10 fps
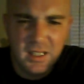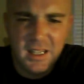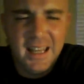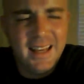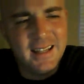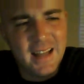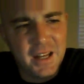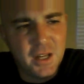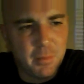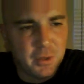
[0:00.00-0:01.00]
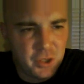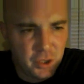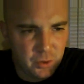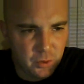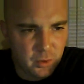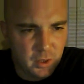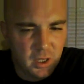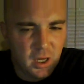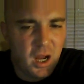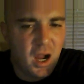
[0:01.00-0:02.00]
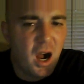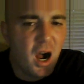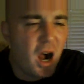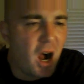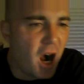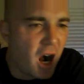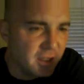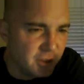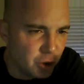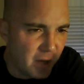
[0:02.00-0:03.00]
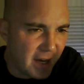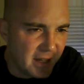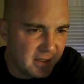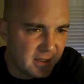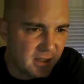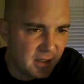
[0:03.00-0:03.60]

In at number 2, Andrzace,